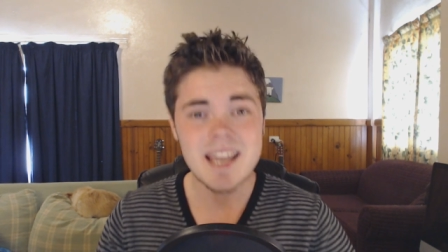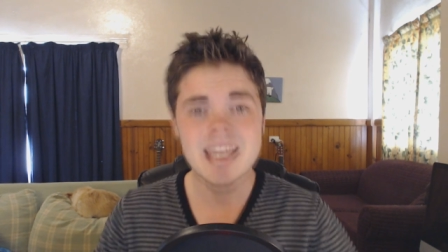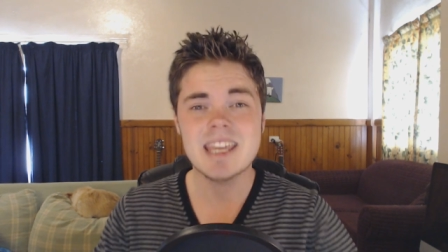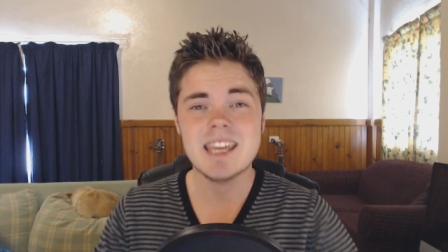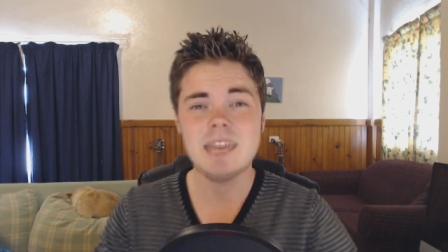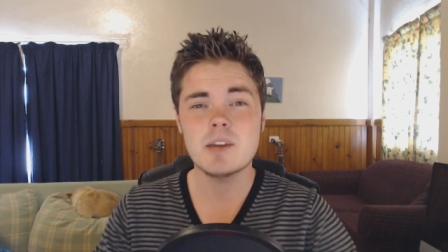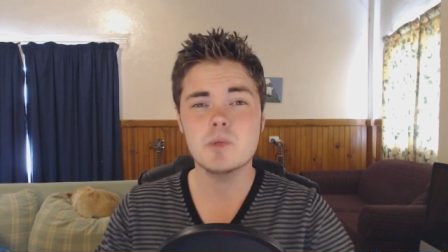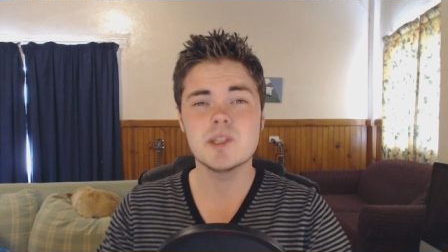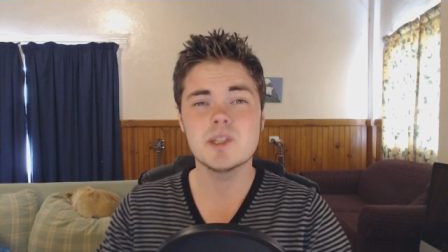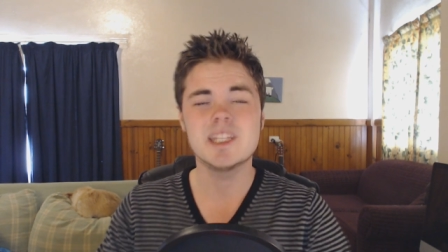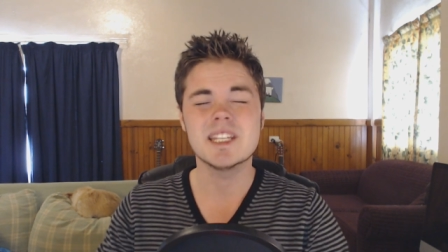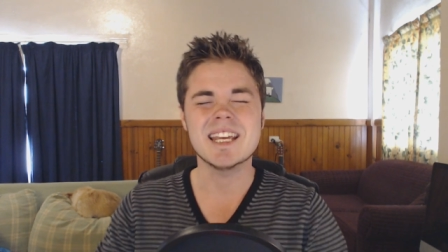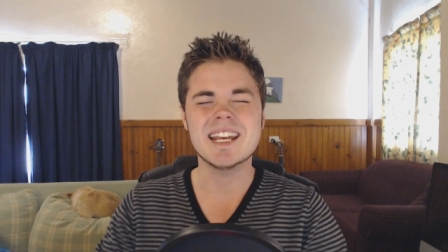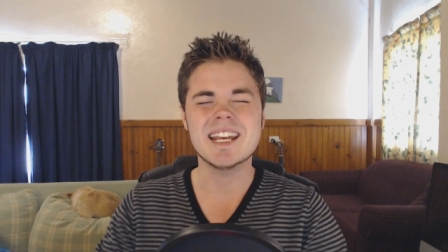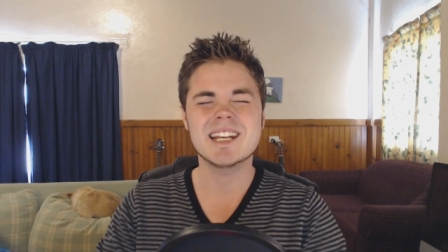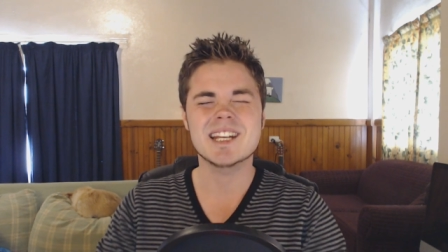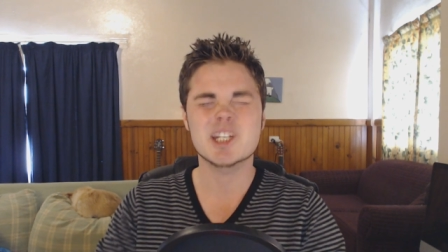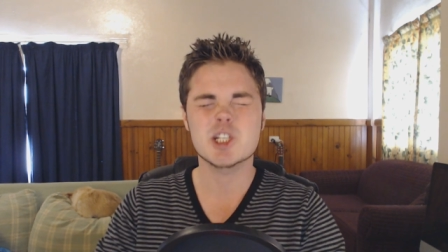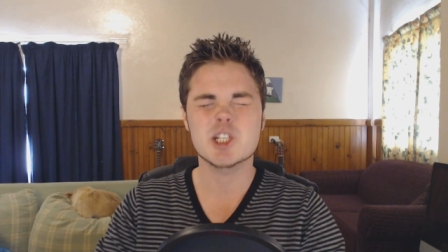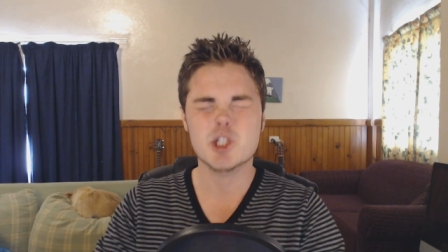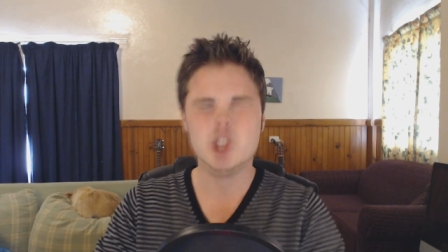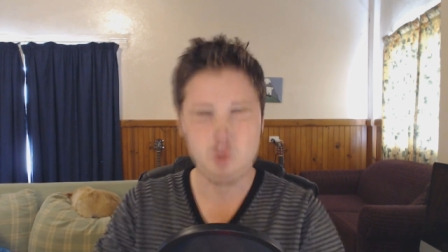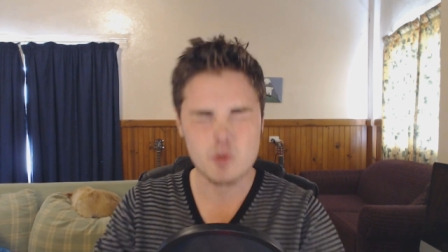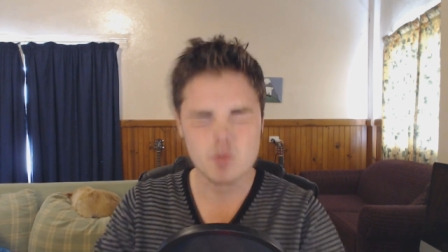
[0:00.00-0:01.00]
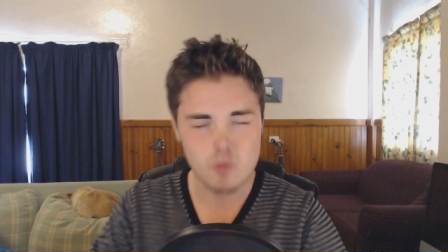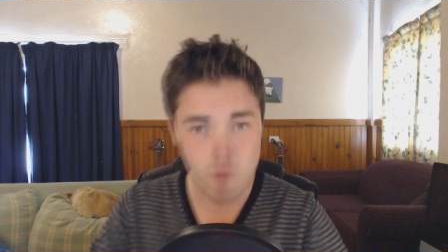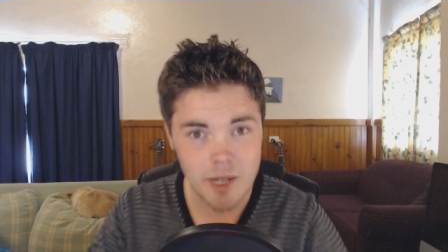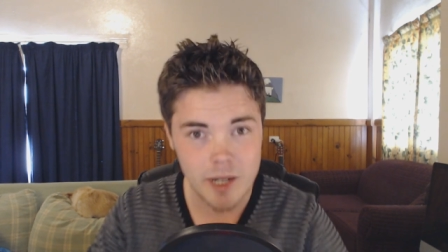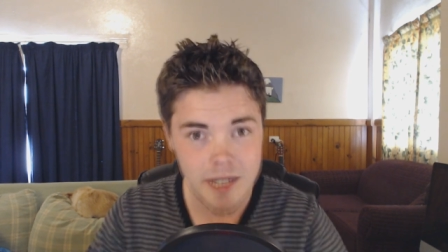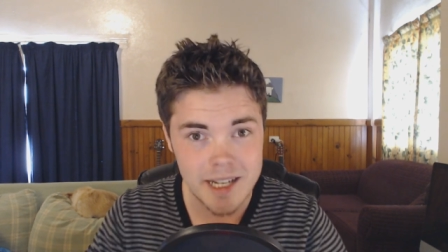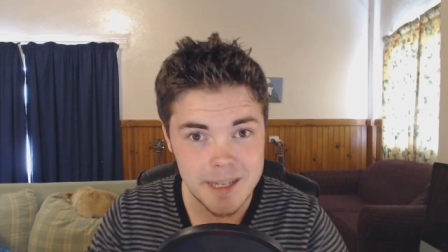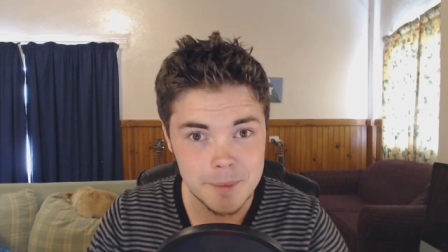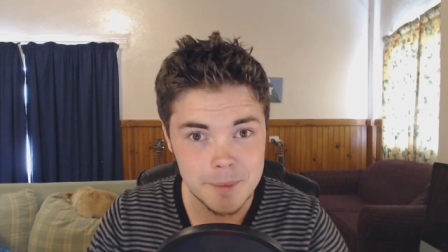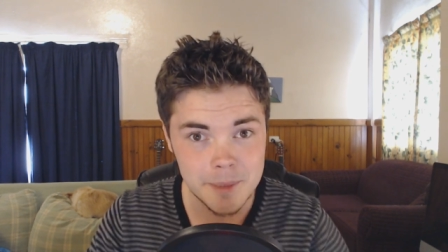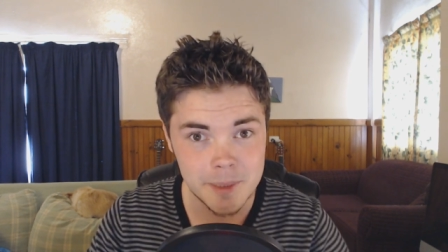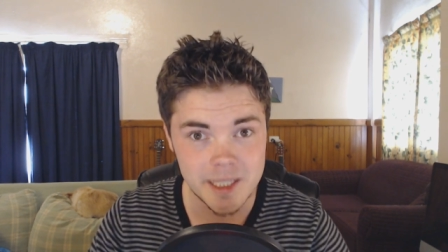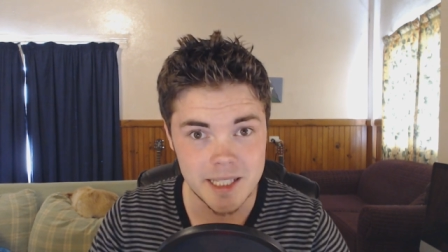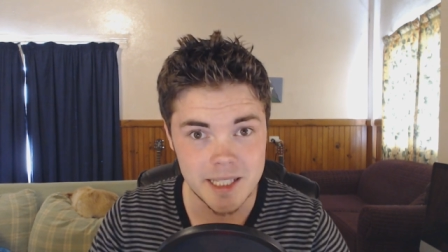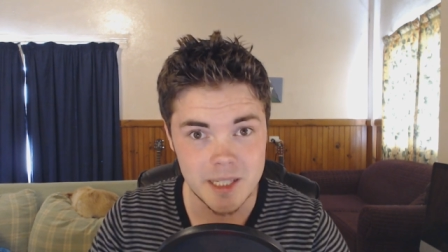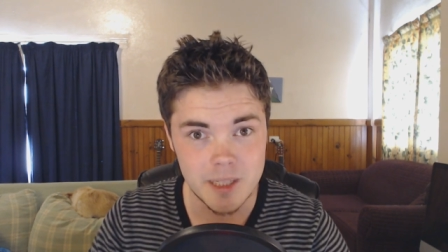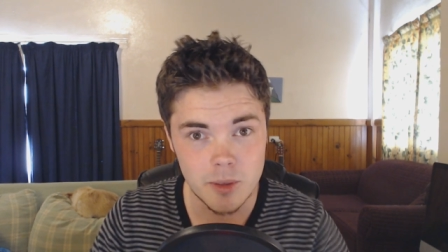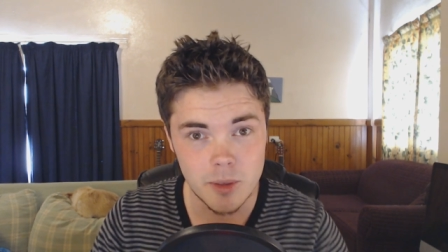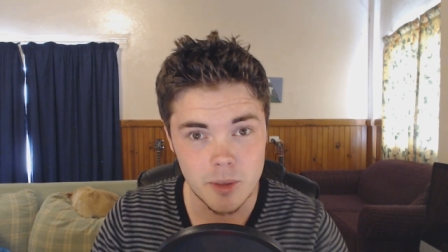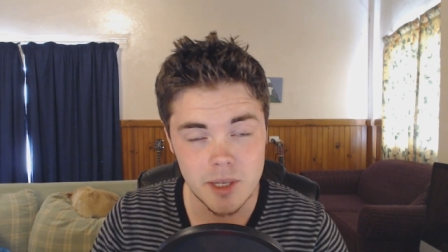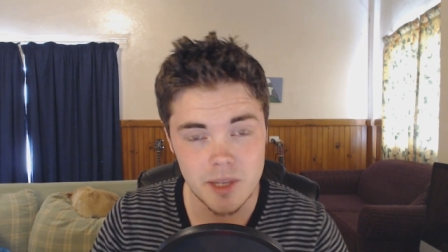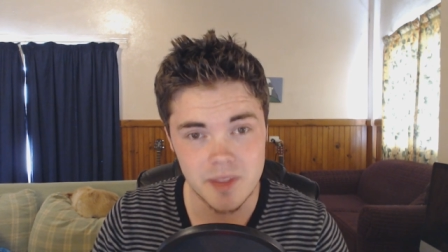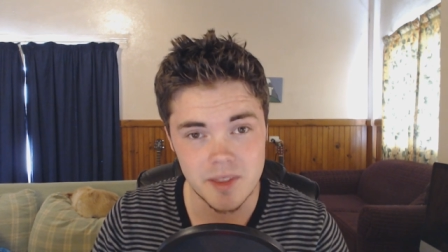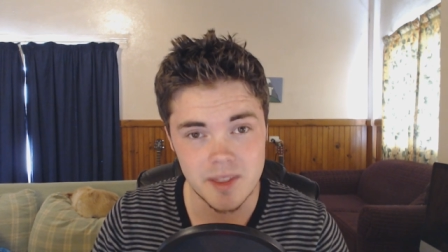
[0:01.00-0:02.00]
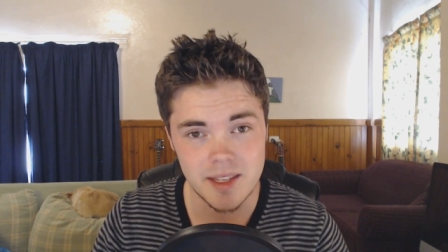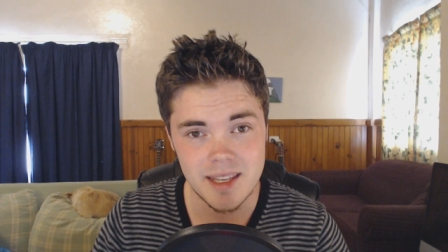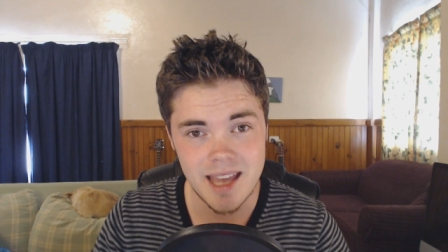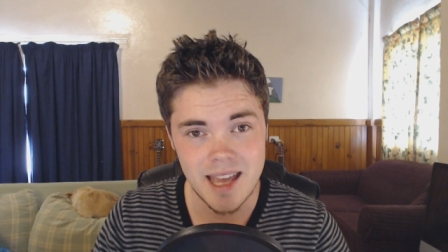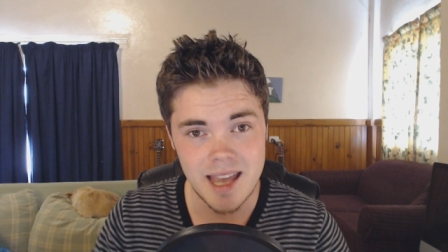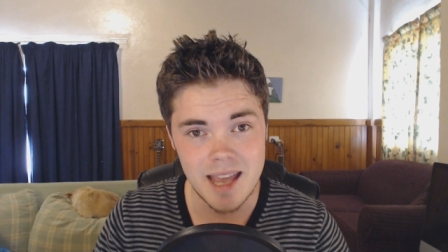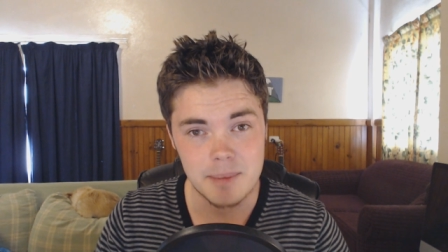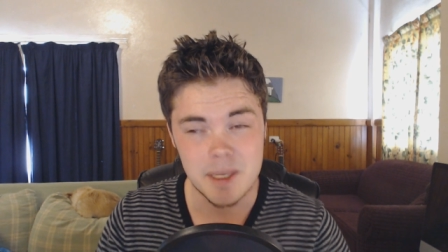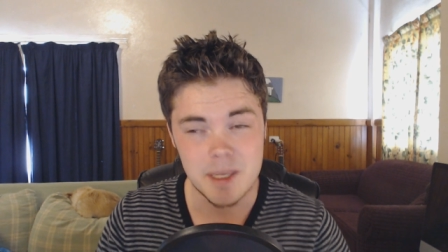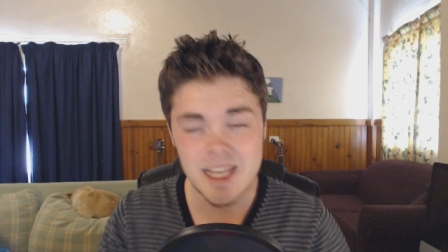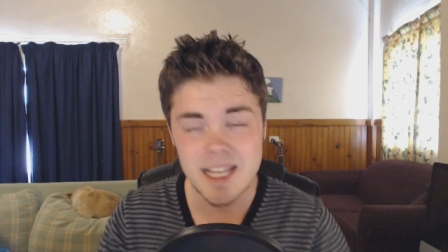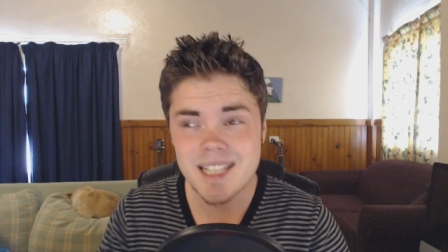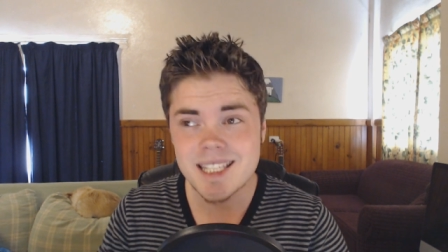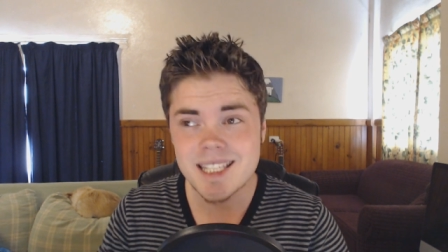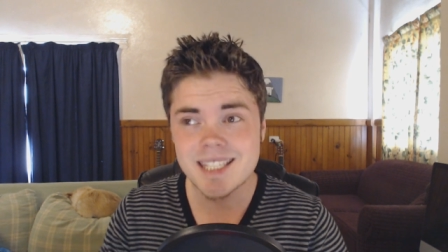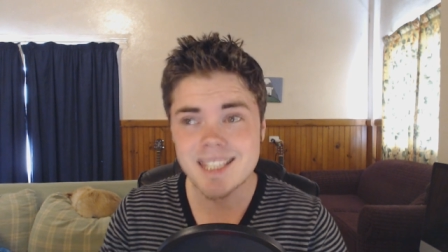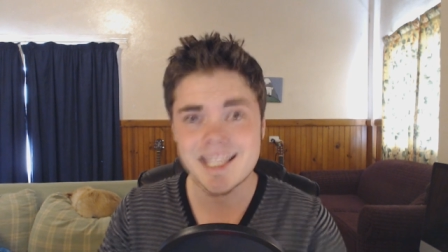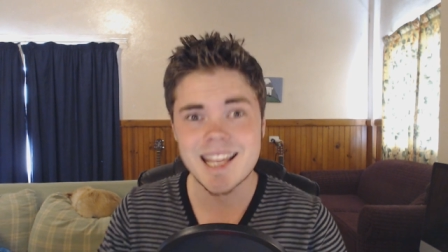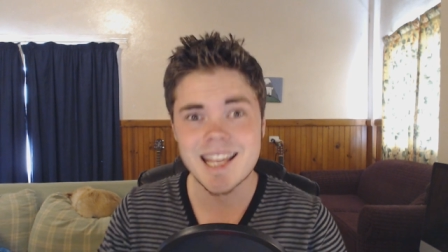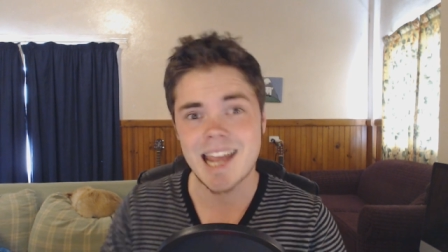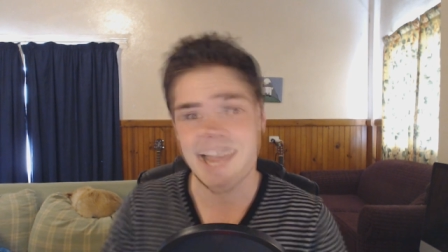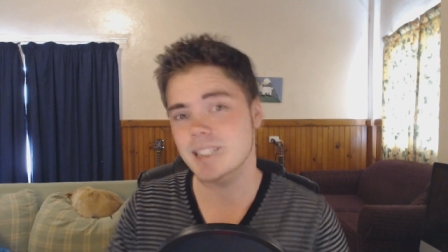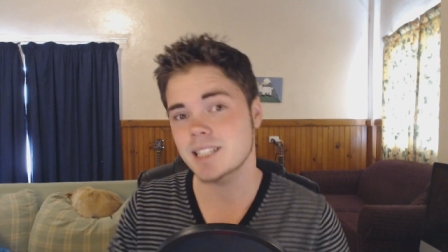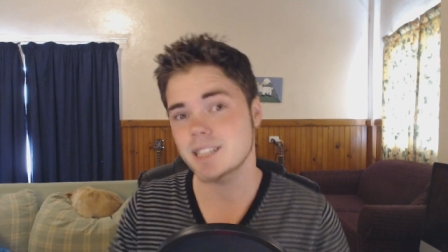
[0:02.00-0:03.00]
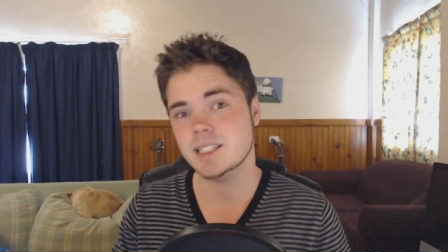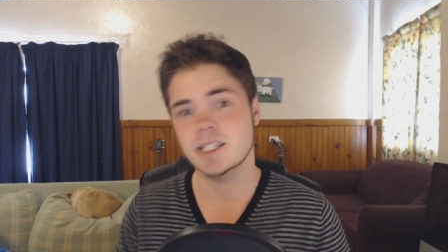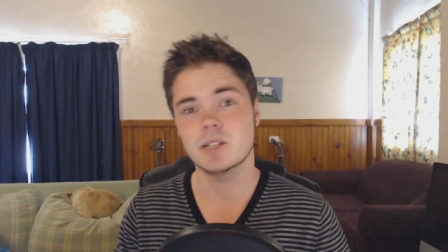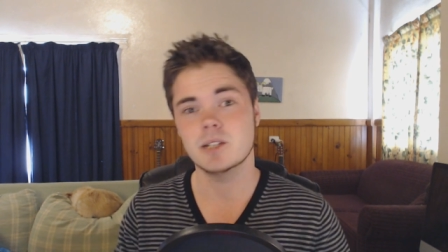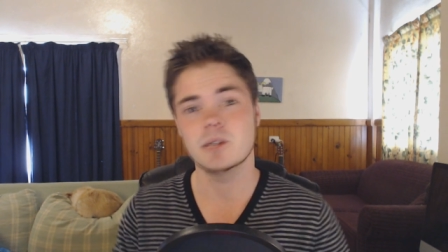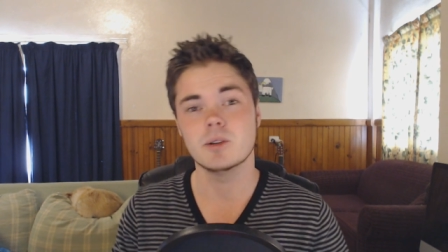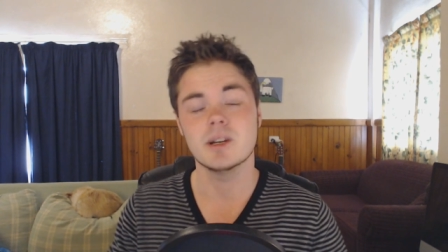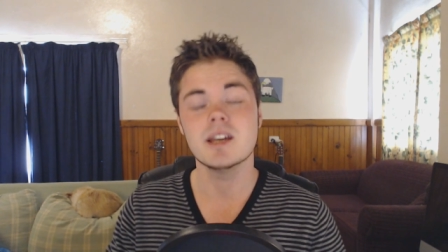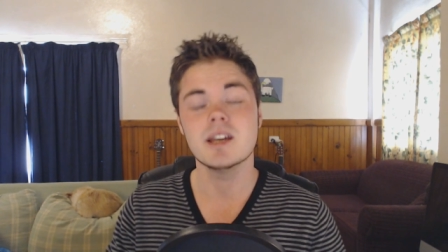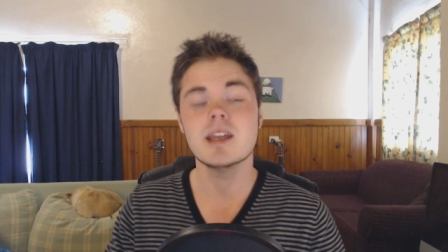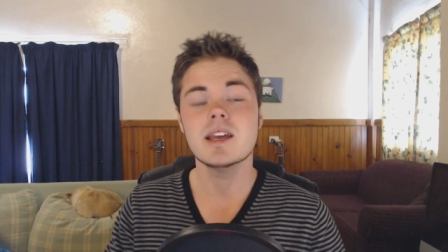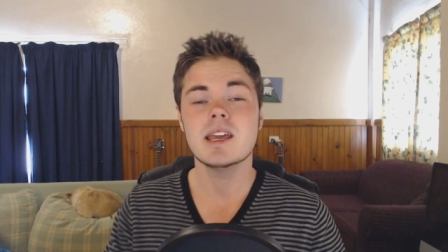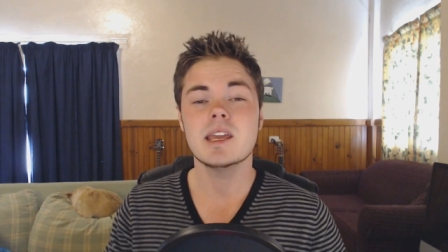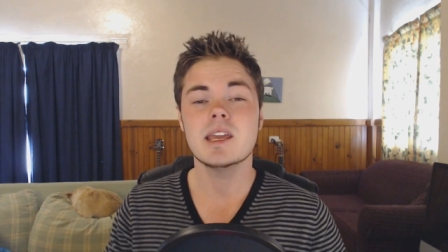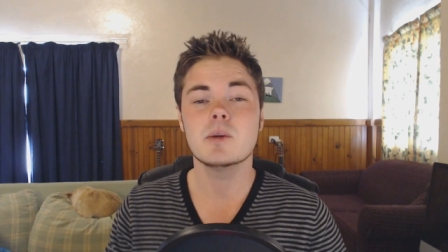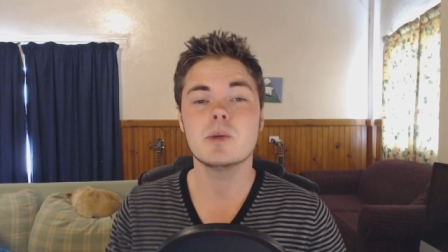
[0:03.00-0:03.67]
he was extremely good at the game, insanely good.